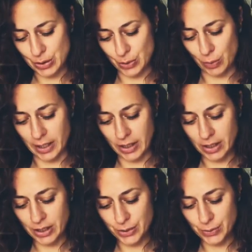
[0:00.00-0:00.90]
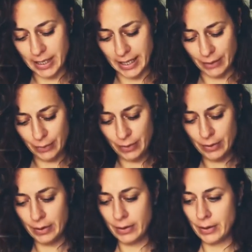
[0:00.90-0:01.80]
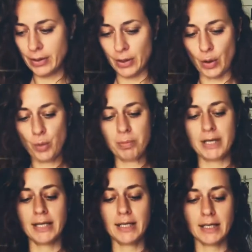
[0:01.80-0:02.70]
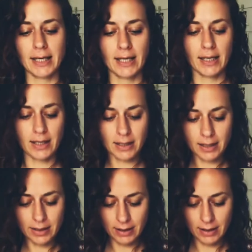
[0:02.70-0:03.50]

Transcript: so what I'm gonna do now, open it and gonna